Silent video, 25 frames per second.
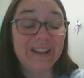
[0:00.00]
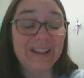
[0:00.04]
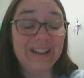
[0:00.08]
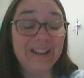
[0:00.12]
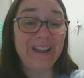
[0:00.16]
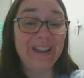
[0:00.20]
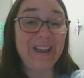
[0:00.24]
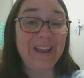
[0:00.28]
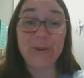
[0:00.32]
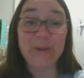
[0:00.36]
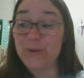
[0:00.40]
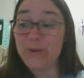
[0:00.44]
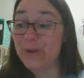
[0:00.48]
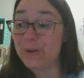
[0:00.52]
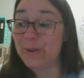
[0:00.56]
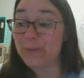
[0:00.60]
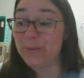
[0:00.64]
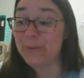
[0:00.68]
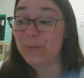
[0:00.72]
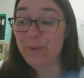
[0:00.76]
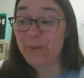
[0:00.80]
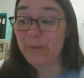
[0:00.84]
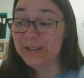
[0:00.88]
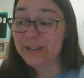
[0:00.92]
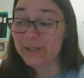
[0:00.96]
Or you could
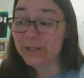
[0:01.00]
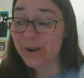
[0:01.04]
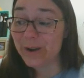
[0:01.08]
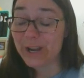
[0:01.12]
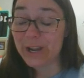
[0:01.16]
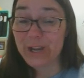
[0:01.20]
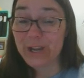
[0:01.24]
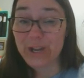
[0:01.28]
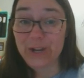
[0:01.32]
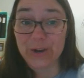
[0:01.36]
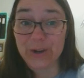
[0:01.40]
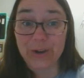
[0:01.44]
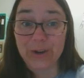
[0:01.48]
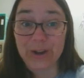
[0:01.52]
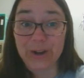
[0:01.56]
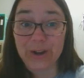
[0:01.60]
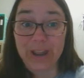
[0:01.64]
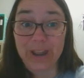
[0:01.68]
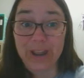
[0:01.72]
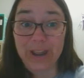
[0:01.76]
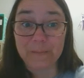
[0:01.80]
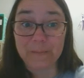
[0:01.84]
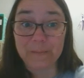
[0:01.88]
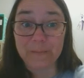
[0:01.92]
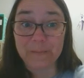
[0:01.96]
practice writing your
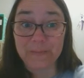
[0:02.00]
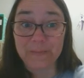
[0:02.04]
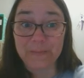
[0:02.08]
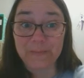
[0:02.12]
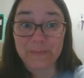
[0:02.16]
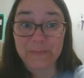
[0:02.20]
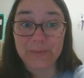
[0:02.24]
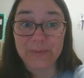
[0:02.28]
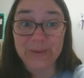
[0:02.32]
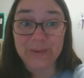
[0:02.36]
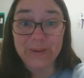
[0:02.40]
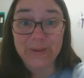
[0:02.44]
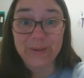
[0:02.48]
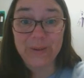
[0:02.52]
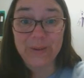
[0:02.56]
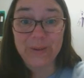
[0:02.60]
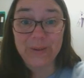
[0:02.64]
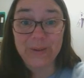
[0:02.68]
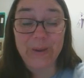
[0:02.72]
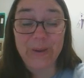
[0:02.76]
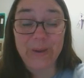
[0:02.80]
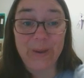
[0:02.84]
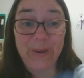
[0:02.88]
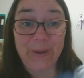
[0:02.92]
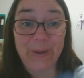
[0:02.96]
name.
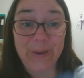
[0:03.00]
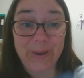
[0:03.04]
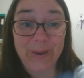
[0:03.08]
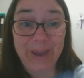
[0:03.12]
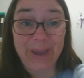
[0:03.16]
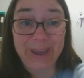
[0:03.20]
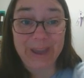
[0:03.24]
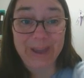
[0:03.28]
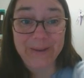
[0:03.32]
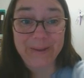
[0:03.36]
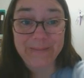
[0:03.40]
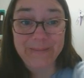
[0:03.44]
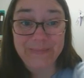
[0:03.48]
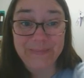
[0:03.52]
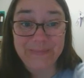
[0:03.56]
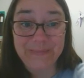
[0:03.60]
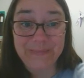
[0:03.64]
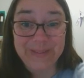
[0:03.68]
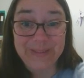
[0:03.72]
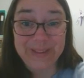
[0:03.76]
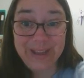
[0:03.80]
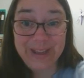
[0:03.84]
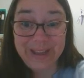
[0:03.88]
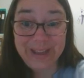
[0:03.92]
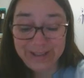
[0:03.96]
Okay,
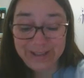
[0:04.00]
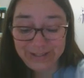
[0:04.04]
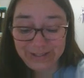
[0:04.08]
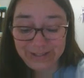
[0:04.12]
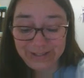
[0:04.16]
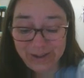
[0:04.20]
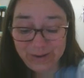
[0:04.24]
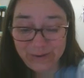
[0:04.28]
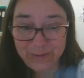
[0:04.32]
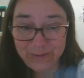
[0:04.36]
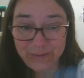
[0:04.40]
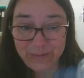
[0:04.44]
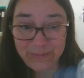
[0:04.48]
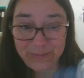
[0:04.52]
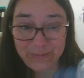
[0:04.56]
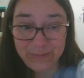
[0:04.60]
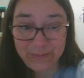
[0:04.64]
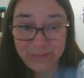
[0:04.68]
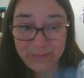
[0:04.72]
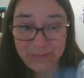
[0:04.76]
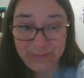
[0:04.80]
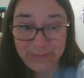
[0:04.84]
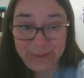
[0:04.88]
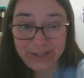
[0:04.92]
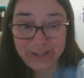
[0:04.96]
so
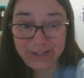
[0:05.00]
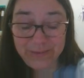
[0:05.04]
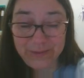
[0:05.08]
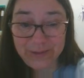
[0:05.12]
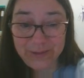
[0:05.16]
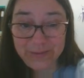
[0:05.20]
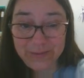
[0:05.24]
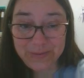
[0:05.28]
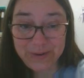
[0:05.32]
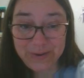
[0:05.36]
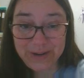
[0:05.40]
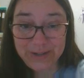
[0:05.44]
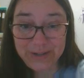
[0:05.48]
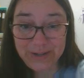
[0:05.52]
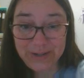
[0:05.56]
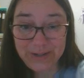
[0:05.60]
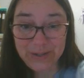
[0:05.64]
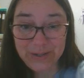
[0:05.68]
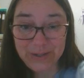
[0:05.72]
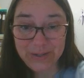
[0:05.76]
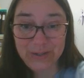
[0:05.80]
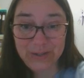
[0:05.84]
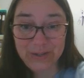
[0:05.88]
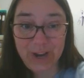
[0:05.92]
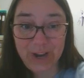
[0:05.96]
page 51 is
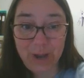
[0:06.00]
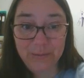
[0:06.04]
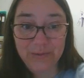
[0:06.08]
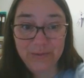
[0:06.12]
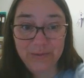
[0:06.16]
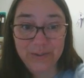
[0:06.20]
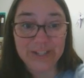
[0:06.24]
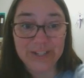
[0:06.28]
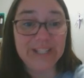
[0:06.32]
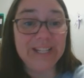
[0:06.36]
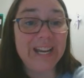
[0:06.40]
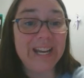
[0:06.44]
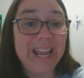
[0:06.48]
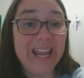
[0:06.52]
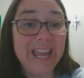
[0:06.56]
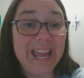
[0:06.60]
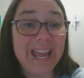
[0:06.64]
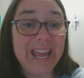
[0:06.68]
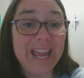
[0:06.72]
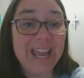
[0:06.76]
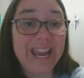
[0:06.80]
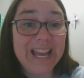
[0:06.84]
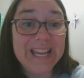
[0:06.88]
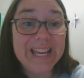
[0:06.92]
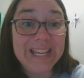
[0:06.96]
your job for
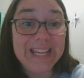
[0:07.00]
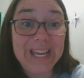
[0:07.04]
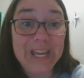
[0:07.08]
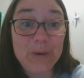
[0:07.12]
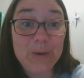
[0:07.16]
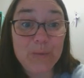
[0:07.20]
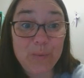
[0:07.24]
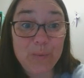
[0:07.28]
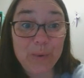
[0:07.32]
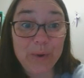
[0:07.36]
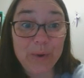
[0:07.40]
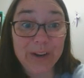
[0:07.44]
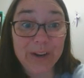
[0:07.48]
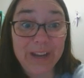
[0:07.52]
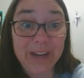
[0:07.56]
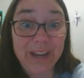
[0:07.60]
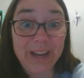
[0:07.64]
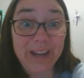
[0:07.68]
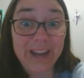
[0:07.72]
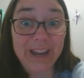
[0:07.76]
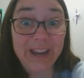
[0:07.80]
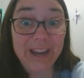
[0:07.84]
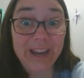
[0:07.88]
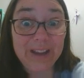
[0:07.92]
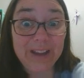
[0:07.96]
today. Keep
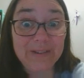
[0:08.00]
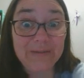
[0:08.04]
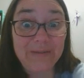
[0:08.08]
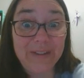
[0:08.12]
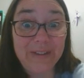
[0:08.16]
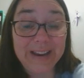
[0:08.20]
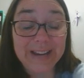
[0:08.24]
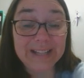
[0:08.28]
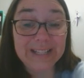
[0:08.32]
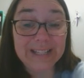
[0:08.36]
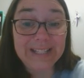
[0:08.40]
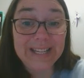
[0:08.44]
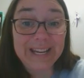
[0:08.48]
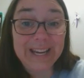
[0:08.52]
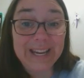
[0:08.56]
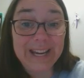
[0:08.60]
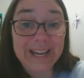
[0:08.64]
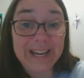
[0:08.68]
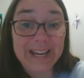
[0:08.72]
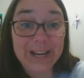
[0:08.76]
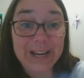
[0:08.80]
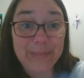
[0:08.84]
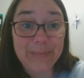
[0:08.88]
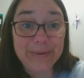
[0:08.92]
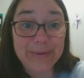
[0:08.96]
working on fancying
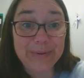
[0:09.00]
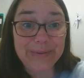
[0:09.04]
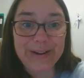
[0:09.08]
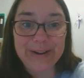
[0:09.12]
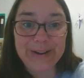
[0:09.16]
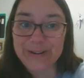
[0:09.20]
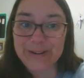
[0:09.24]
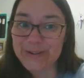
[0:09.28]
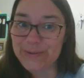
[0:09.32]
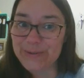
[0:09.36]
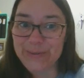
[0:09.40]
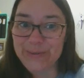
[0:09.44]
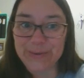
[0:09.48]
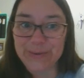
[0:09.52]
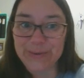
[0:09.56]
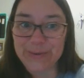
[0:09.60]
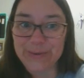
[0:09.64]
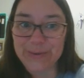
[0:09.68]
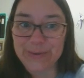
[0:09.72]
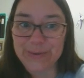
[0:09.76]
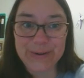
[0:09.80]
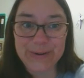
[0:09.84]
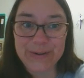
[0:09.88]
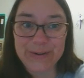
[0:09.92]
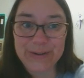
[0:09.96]
up your Writer's
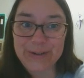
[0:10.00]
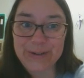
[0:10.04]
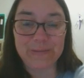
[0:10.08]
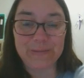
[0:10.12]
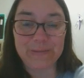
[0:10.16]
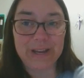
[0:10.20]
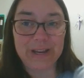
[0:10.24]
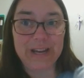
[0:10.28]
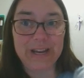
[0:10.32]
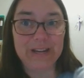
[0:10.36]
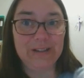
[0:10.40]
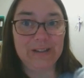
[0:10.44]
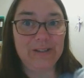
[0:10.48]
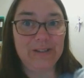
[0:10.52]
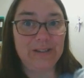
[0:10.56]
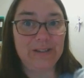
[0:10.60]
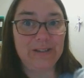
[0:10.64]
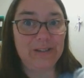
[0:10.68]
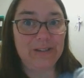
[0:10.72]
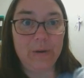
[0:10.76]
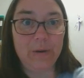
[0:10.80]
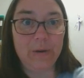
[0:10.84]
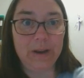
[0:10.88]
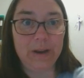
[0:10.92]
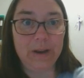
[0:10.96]
Workshop. I'm getting
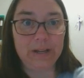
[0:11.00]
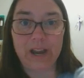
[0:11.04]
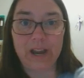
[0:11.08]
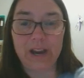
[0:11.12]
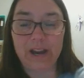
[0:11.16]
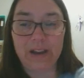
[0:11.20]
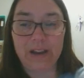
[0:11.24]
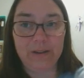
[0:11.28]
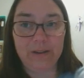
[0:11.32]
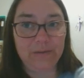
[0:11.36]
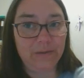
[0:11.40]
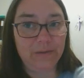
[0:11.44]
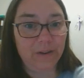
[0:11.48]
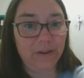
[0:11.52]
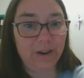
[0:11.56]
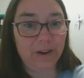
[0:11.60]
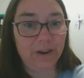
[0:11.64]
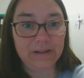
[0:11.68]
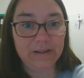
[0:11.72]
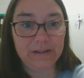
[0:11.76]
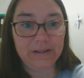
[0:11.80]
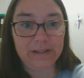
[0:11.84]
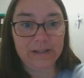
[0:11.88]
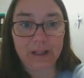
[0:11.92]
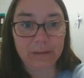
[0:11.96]
so excited for
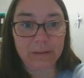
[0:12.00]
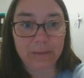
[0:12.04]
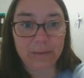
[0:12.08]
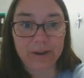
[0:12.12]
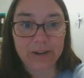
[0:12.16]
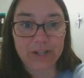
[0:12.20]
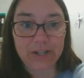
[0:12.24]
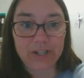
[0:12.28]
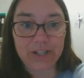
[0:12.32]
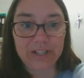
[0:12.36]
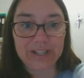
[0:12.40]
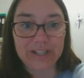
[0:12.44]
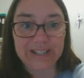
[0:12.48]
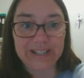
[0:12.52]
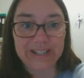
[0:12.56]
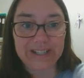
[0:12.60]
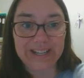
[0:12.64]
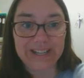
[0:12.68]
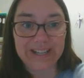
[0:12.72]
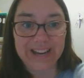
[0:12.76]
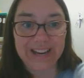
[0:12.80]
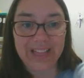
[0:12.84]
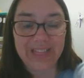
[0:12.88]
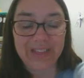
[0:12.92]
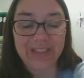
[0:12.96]
our celebration
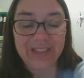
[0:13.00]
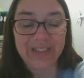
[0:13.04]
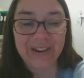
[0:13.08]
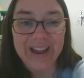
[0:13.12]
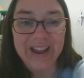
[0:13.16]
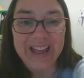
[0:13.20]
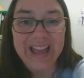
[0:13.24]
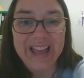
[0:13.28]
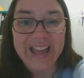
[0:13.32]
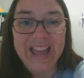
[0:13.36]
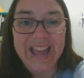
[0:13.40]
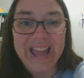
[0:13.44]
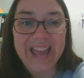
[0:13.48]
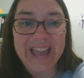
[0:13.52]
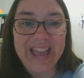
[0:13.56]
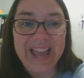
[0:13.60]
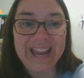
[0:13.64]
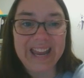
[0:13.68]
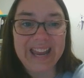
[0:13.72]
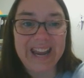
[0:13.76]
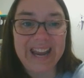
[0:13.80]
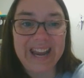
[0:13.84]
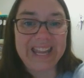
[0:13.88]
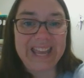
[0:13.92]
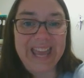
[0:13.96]
together,
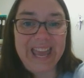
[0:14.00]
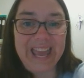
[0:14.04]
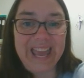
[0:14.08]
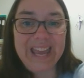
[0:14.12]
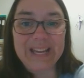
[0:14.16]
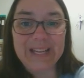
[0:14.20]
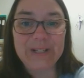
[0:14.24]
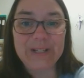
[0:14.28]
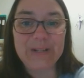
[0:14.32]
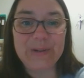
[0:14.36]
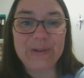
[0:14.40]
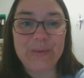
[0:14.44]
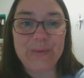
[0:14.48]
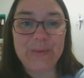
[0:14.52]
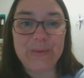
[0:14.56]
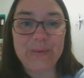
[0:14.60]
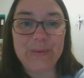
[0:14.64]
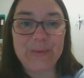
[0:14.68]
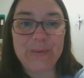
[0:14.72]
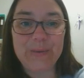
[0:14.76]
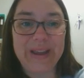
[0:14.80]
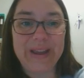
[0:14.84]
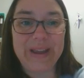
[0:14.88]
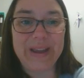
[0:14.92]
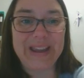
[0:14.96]
and I can't
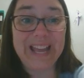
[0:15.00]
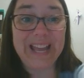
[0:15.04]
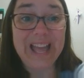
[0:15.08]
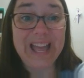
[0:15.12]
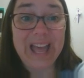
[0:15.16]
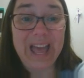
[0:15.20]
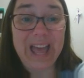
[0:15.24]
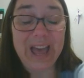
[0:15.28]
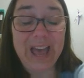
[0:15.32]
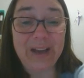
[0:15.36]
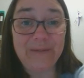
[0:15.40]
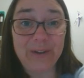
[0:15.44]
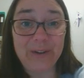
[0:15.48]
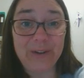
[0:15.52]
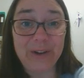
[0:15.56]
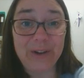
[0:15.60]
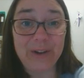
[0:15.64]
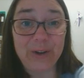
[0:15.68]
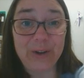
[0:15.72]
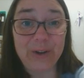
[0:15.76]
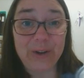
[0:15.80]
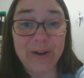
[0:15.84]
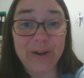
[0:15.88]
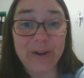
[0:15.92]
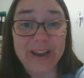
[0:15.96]
wait. Have a
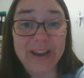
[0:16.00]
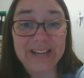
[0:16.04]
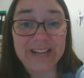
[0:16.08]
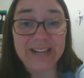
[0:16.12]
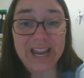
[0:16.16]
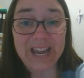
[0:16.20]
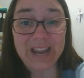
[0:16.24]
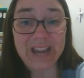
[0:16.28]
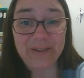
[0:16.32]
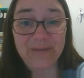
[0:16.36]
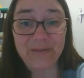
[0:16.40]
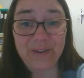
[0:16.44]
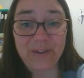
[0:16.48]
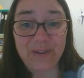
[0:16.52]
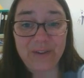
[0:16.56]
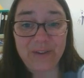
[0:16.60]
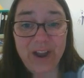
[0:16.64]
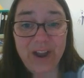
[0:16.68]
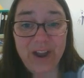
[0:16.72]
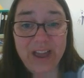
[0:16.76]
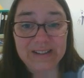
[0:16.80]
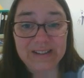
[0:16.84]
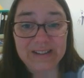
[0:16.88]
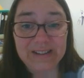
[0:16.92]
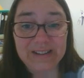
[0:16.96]
great day,
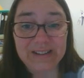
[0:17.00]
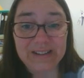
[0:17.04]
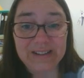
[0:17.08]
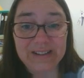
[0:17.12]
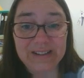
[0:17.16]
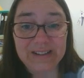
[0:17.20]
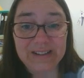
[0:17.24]
friends.